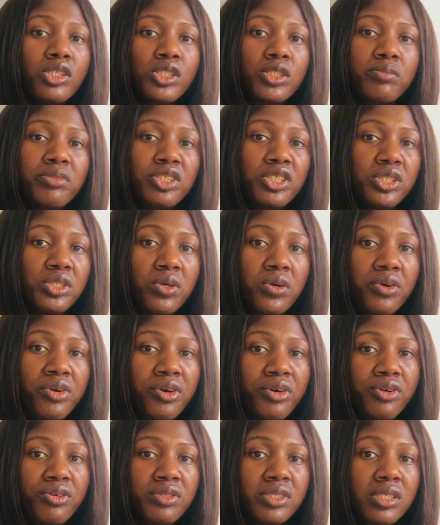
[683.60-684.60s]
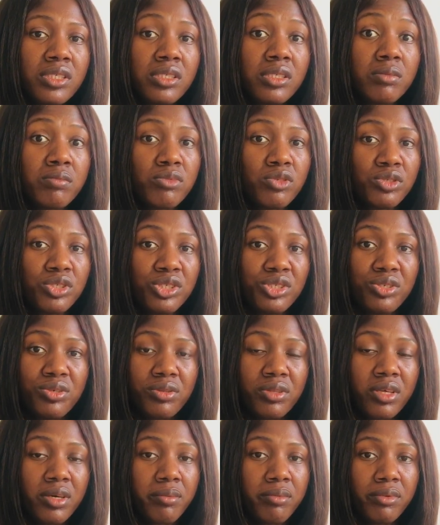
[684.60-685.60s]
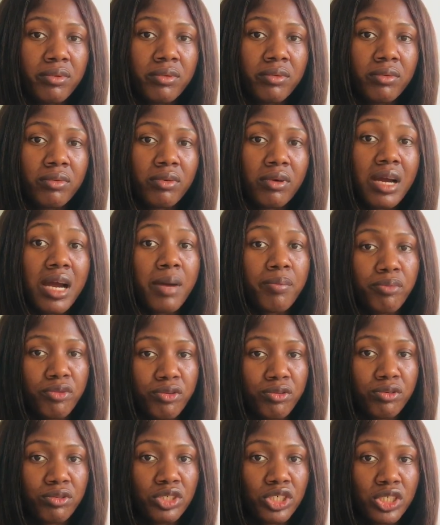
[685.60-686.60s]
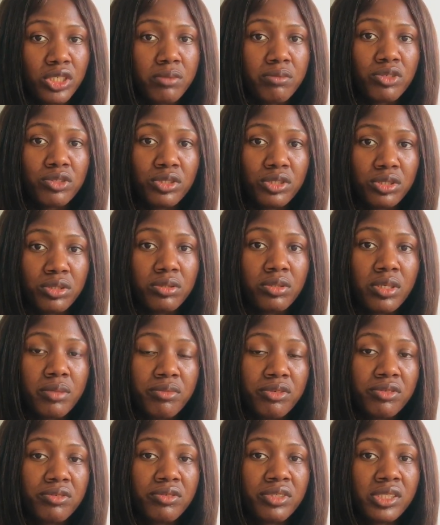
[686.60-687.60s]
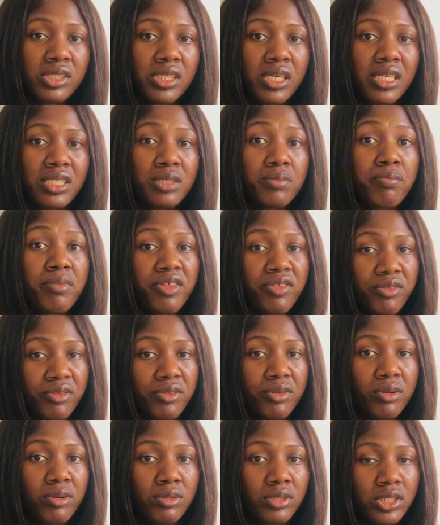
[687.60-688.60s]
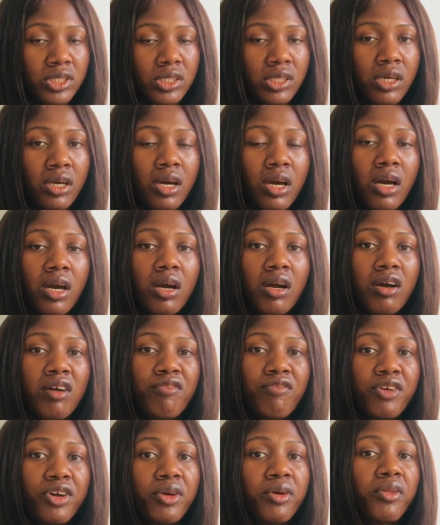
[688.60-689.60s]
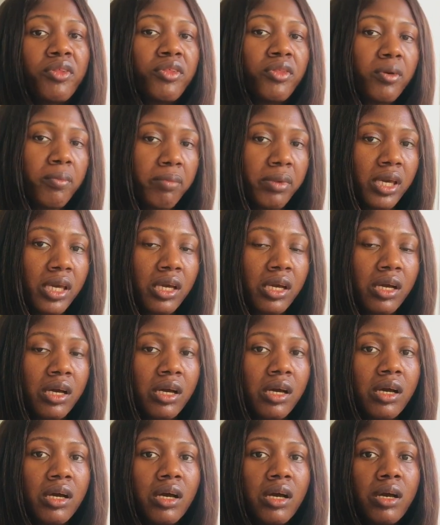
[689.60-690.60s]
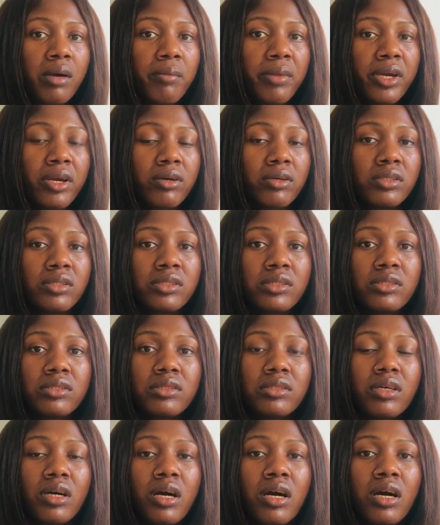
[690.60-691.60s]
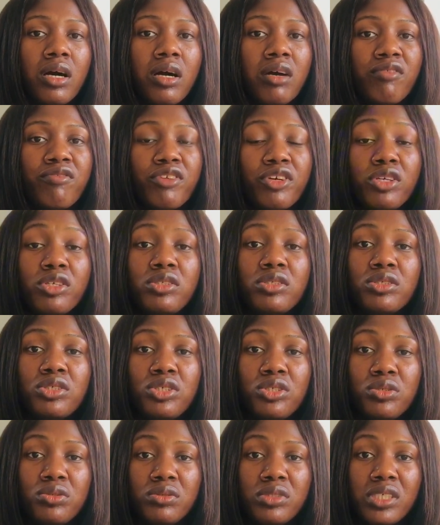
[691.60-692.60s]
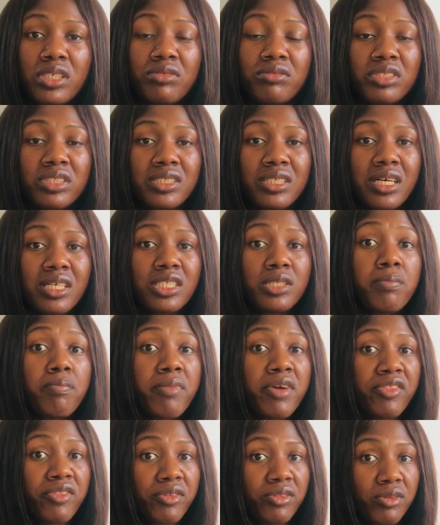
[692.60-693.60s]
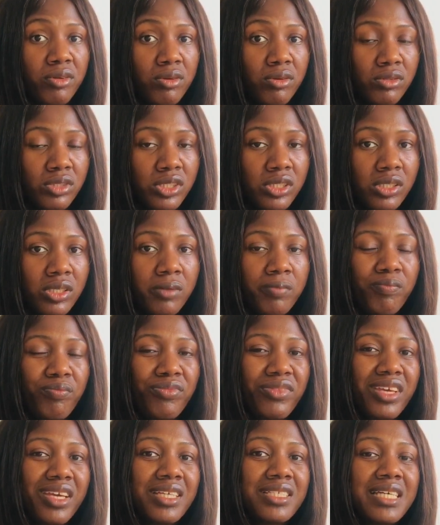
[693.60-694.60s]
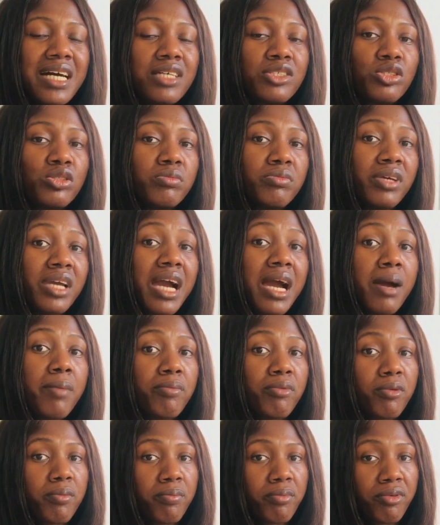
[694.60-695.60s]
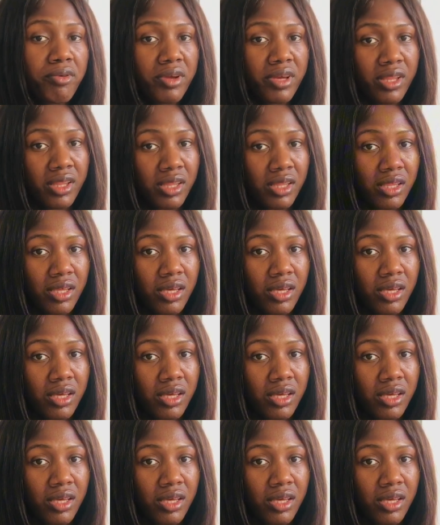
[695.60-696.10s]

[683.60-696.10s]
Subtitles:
to be sure you're using the most suitable approach, the most suitable research methodology for your topic. Because for you to choose a research methodology, it has to be appropriate